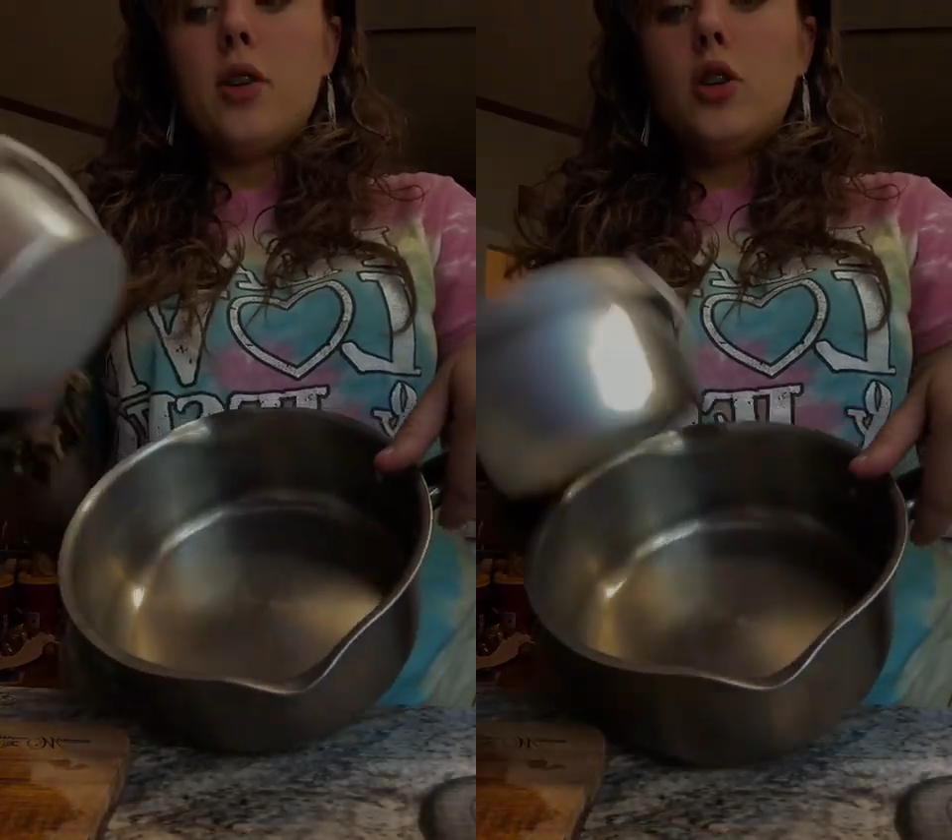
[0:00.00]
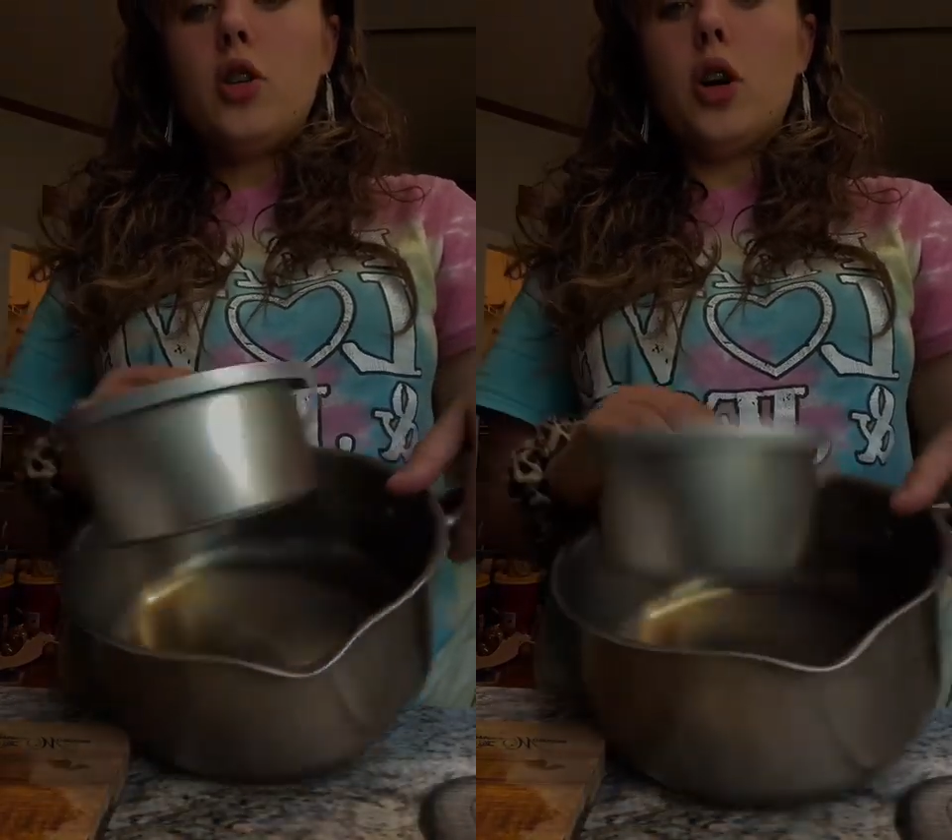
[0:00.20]

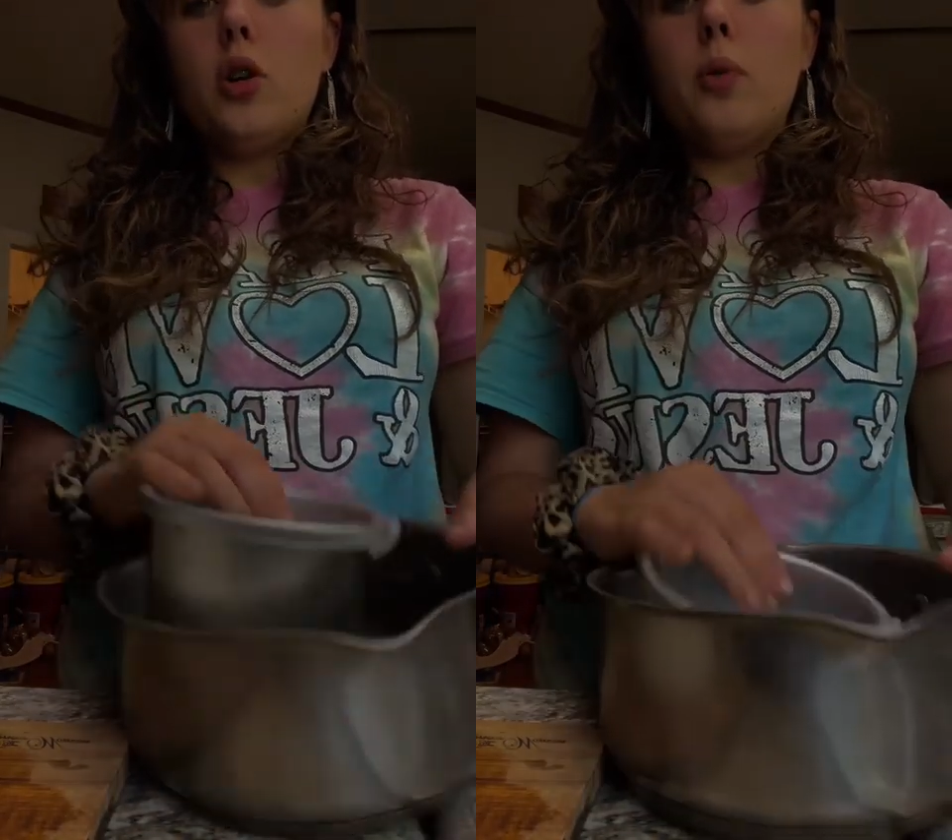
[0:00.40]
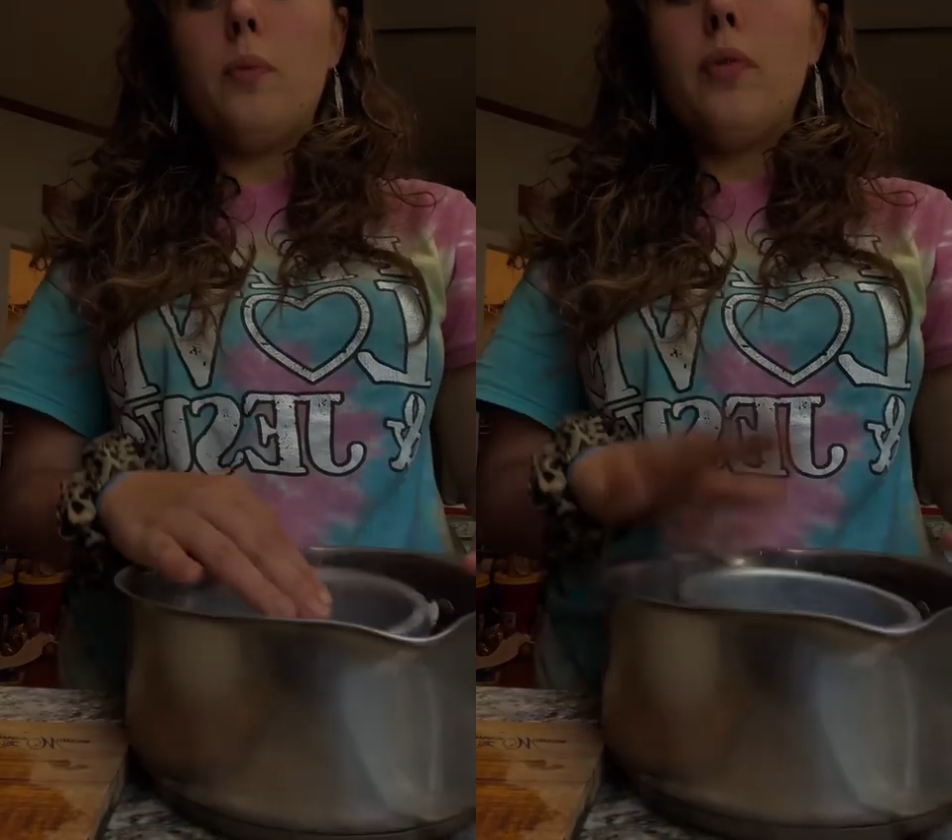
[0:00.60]
So
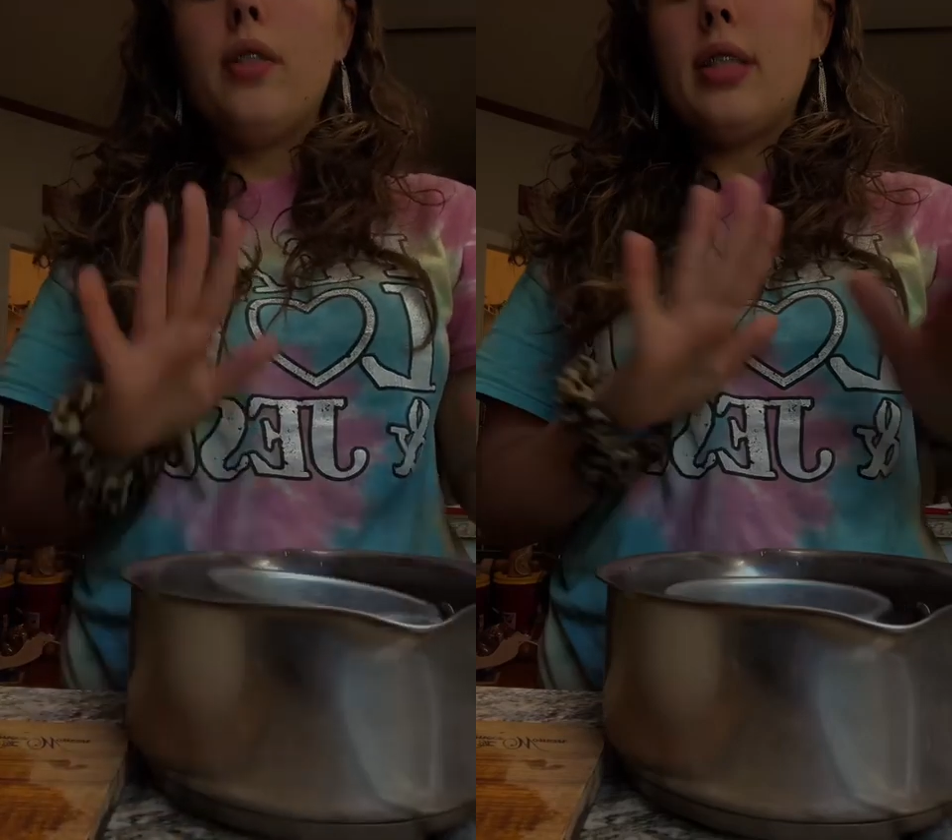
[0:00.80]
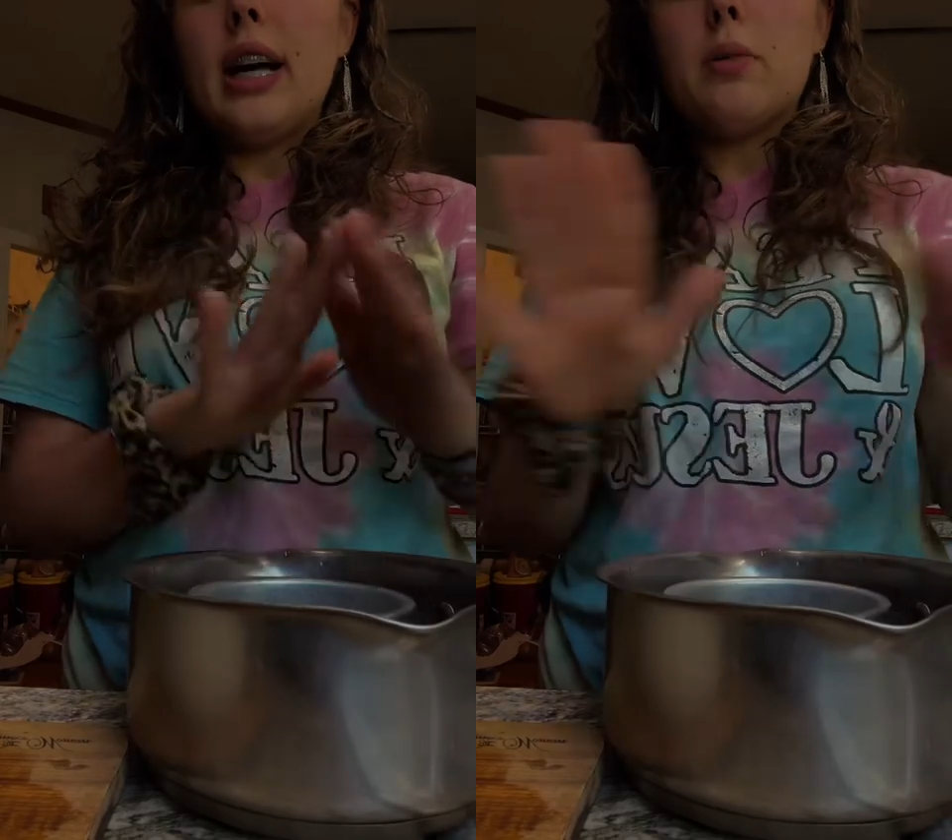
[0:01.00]

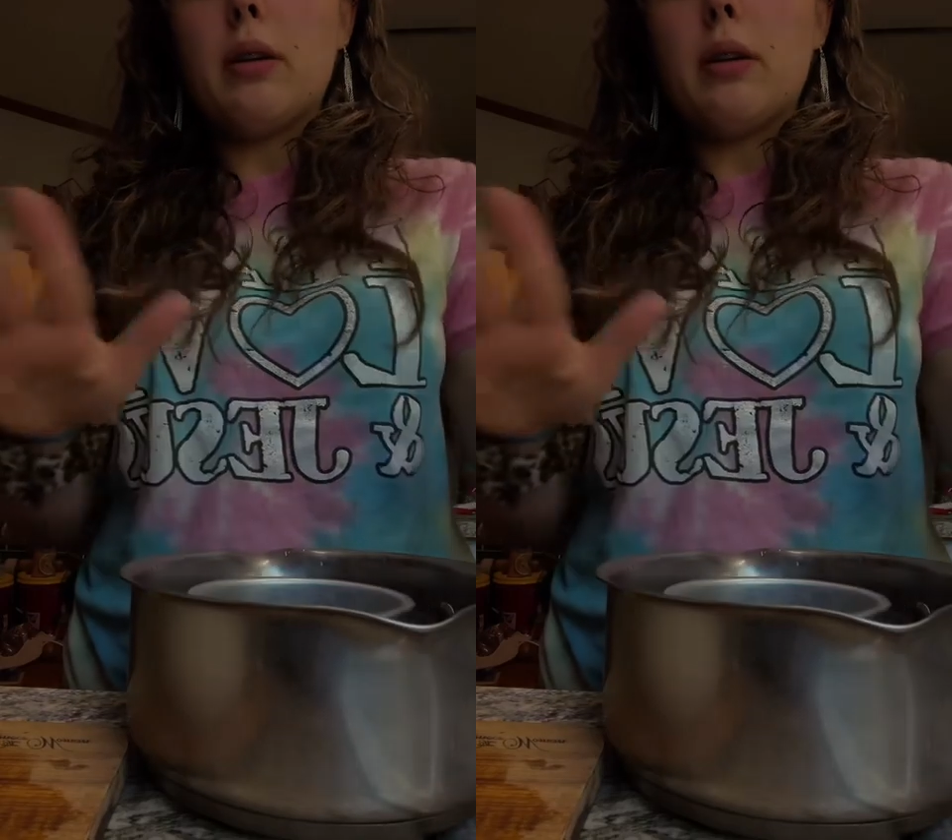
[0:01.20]
that's what I'm going